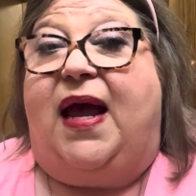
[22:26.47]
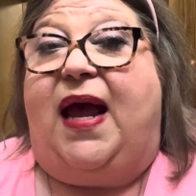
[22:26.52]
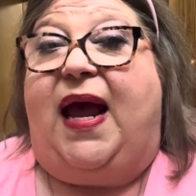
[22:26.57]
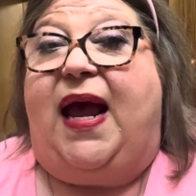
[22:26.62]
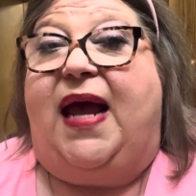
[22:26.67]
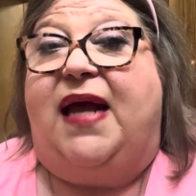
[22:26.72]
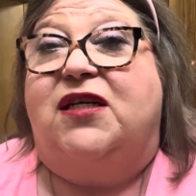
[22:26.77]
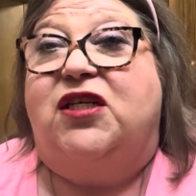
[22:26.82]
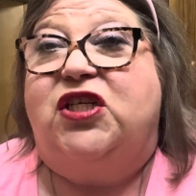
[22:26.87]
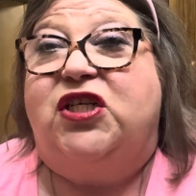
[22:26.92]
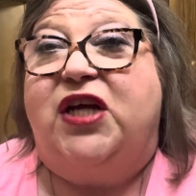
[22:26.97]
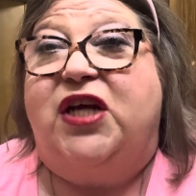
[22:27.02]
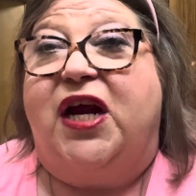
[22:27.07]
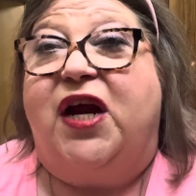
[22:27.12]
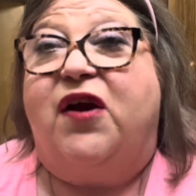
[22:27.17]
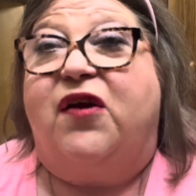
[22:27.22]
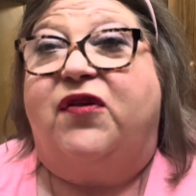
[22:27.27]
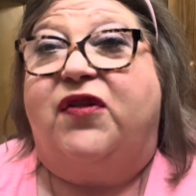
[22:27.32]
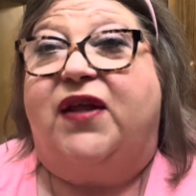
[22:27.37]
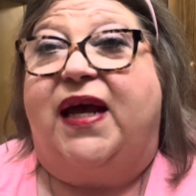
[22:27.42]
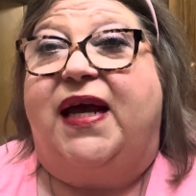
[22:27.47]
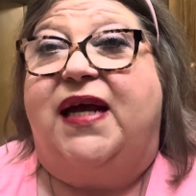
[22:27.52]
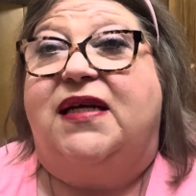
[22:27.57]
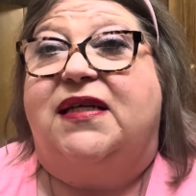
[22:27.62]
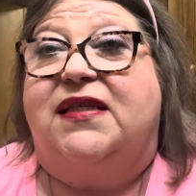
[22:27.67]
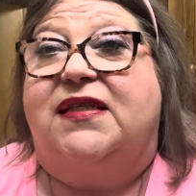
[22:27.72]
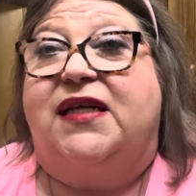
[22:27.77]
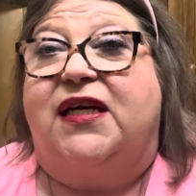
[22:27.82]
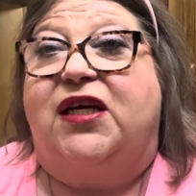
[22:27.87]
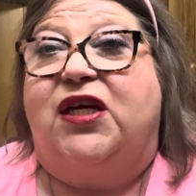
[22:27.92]
and share
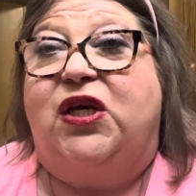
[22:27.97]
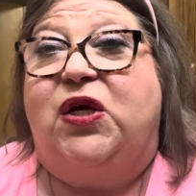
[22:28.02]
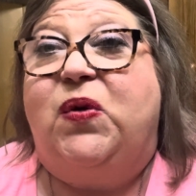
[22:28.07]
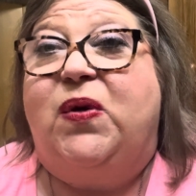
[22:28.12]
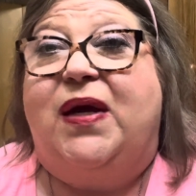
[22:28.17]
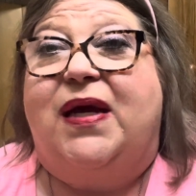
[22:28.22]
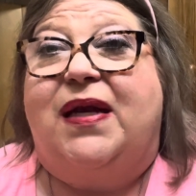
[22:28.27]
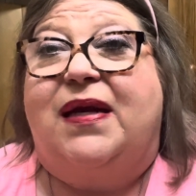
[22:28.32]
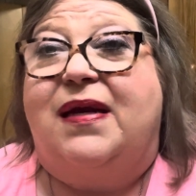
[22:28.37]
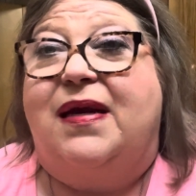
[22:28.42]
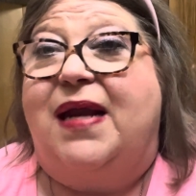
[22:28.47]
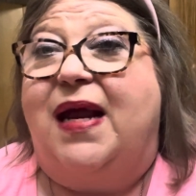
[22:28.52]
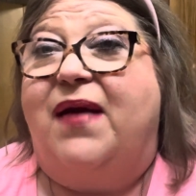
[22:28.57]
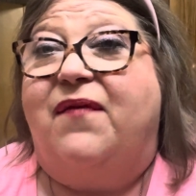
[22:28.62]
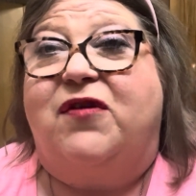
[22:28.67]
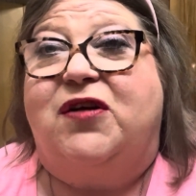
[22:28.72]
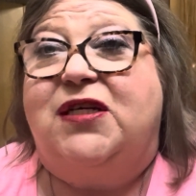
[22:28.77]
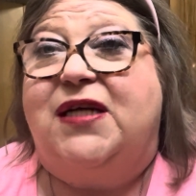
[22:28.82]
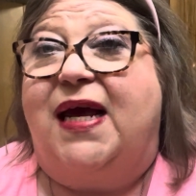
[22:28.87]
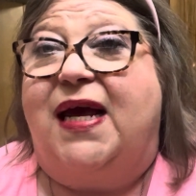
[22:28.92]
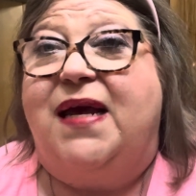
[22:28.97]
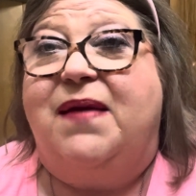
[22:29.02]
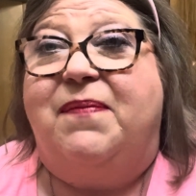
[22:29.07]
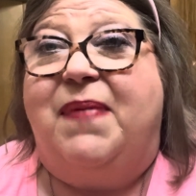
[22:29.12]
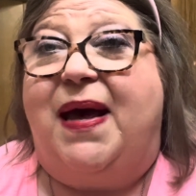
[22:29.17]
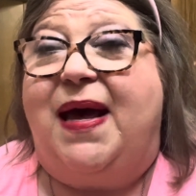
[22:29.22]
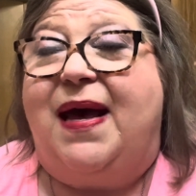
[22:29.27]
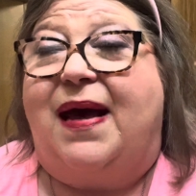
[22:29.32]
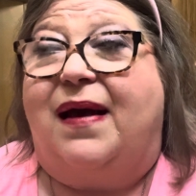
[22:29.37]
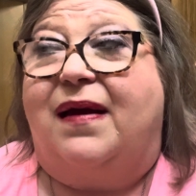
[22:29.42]
things that you can never take
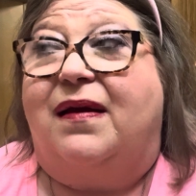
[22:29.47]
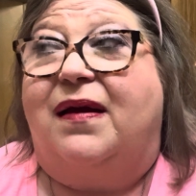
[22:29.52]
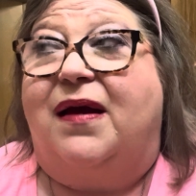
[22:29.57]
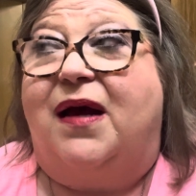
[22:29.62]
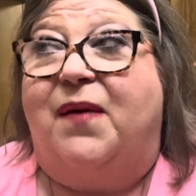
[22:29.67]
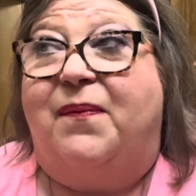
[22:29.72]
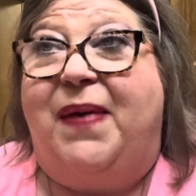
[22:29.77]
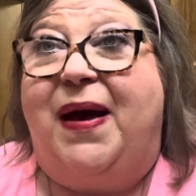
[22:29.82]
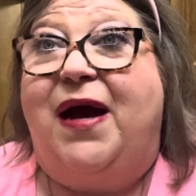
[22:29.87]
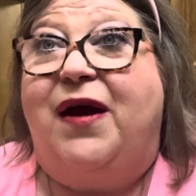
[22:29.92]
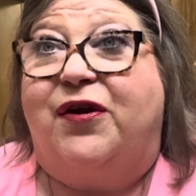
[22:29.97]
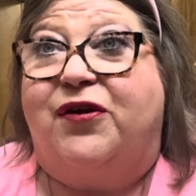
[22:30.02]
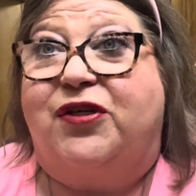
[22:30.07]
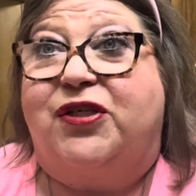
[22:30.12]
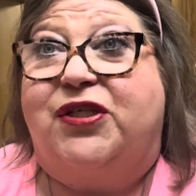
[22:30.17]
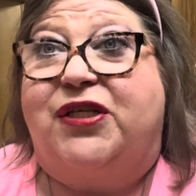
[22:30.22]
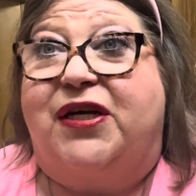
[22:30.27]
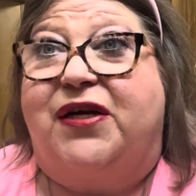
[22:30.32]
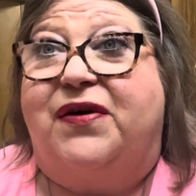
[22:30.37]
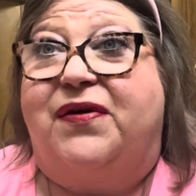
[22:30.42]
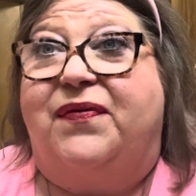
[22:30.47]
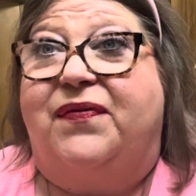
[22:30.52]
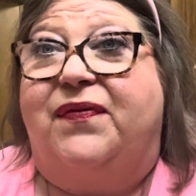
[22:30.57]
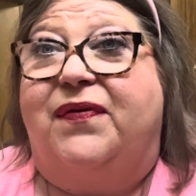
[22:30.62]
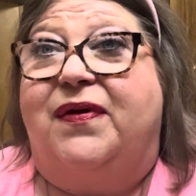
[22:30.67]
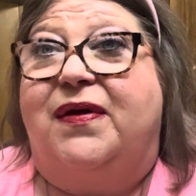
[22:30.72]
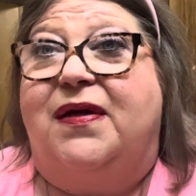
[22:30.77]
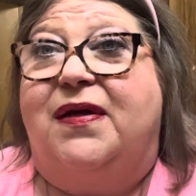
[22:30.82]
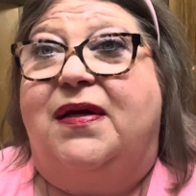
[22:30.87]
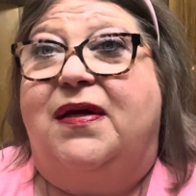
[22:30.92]
back about yourself.
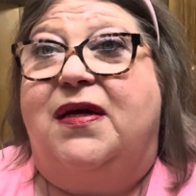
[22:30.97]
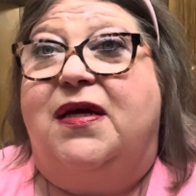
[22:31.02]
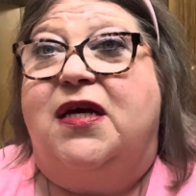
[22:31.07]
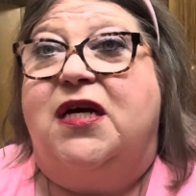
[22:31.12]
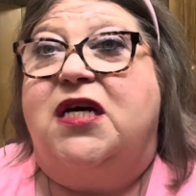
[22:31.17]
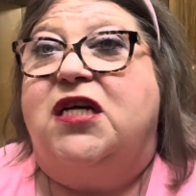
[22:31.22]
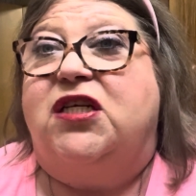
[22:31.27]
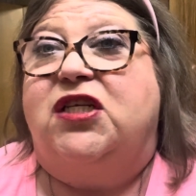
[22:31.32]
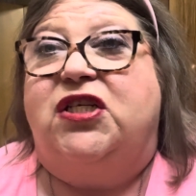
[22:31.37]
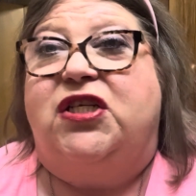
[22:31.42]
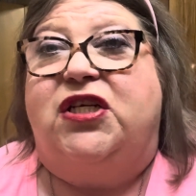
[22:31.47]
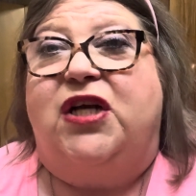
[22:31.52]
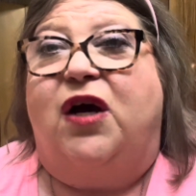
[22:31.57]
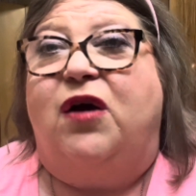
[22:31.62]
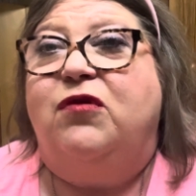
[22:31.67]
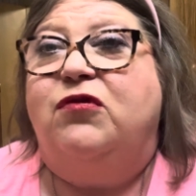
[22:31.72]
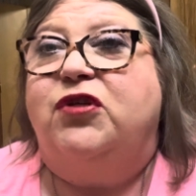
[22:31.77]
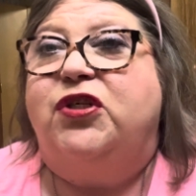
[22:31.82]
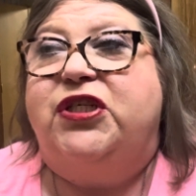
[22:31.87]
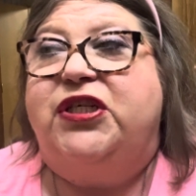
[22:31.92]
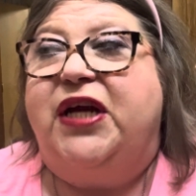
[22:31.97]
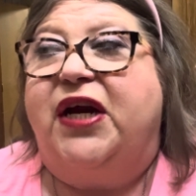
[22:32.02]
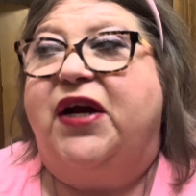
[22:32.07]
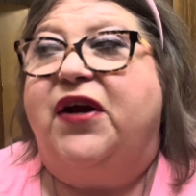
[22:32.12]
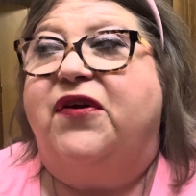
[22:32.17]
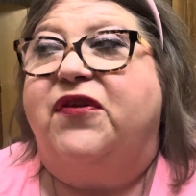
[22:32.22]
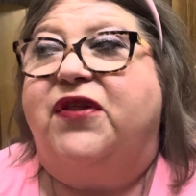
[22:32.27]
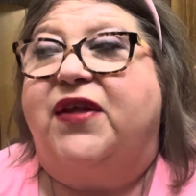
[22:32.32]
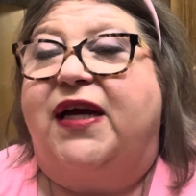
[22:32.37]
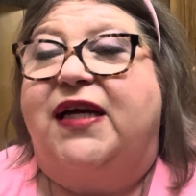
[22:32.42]
Don't
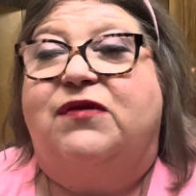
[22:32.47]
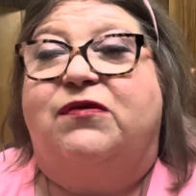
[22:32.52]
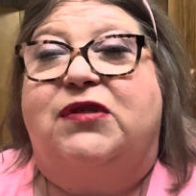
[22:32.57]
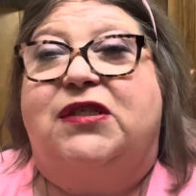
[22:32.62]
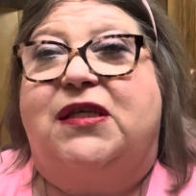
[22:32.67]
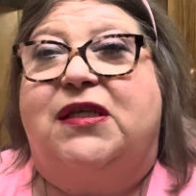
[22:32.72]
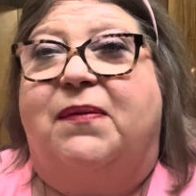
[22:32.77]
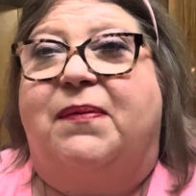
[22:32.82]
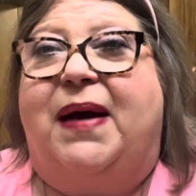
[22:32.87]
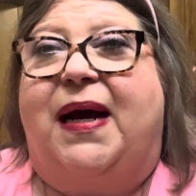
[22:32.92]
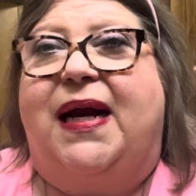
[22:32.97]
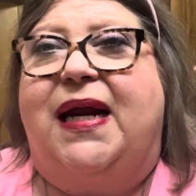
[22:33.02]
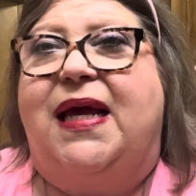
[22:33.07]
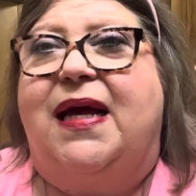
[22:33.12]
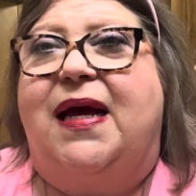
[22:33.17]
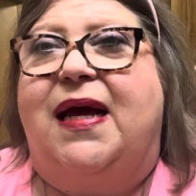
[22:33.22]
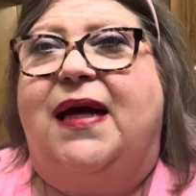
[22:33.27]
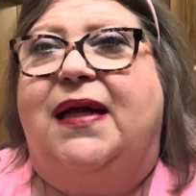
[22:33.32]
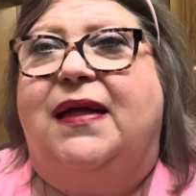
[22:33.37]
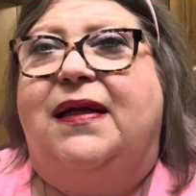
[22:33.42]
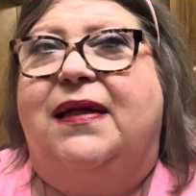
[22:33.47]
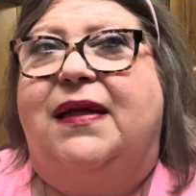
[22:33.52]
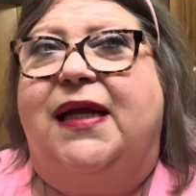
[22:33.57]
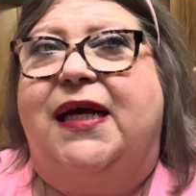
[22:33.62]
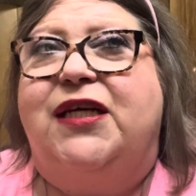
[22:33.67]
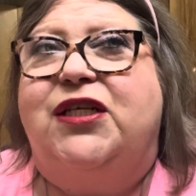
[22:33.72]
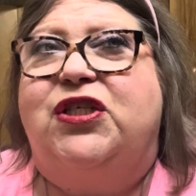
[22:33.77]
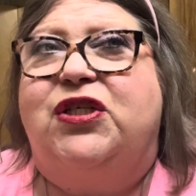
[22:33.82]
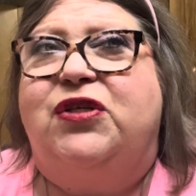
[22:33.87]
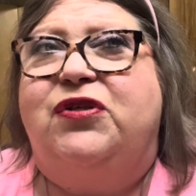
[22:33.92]
share things with somebody
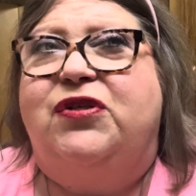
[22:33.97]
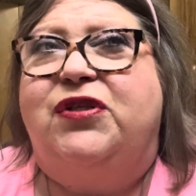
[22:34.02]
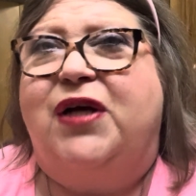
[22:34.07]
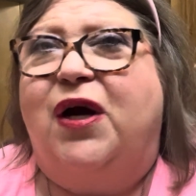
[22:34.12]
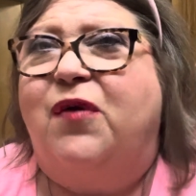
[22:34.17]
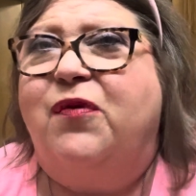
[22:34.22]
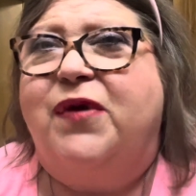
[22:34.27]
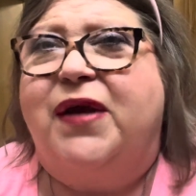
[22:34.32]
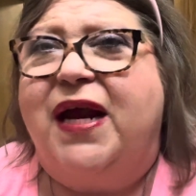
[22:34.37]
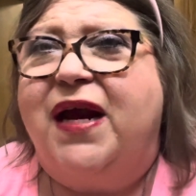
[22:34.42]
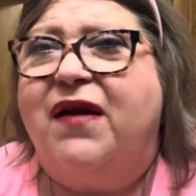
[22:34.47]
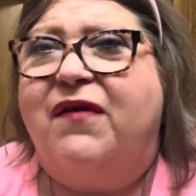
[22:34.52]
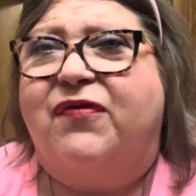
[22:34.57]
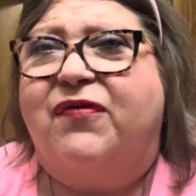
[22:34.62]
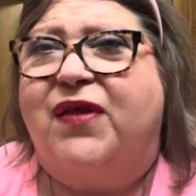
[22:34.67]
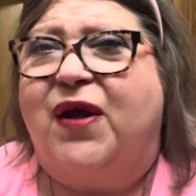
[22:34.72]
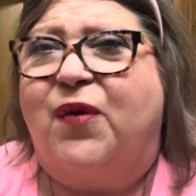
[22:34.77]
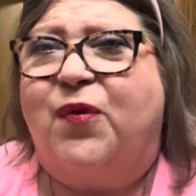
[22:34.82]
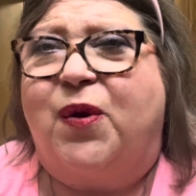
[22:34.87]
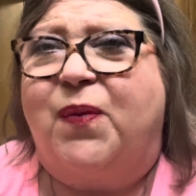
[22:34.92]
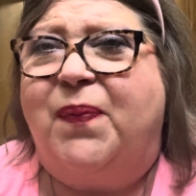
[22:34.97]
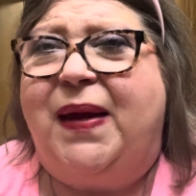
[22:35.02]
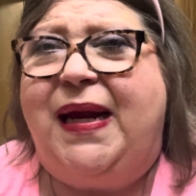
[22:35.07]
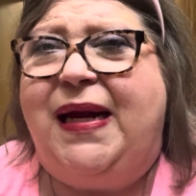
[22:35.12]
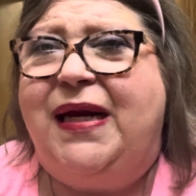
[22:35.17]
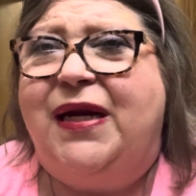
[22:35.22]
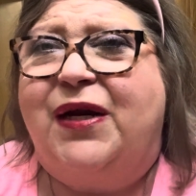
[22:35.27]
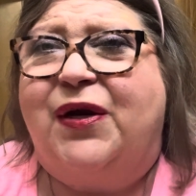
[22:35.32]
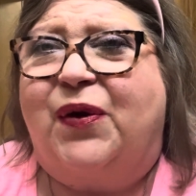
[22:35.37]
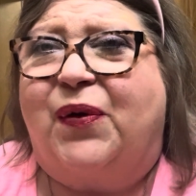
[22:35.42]
unless you don't care if they're
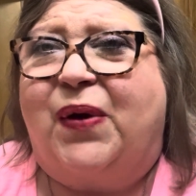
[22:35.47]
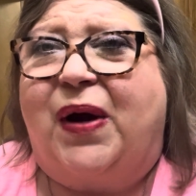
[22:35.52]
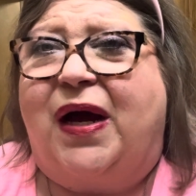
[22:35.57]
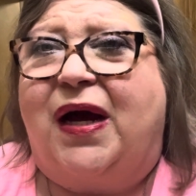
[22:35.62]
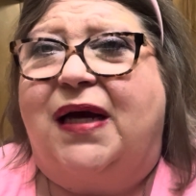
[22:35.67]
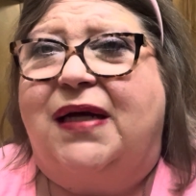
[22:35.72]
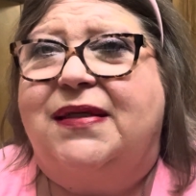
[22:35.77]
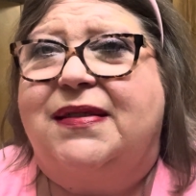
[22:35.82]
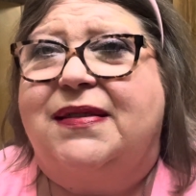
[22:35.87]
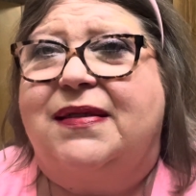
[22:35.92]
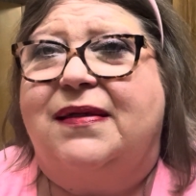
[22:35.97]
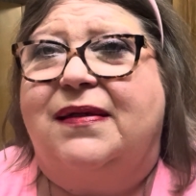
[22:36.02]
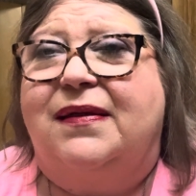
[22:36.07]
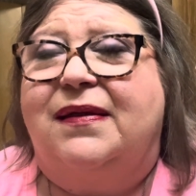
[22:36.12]
repeated or not.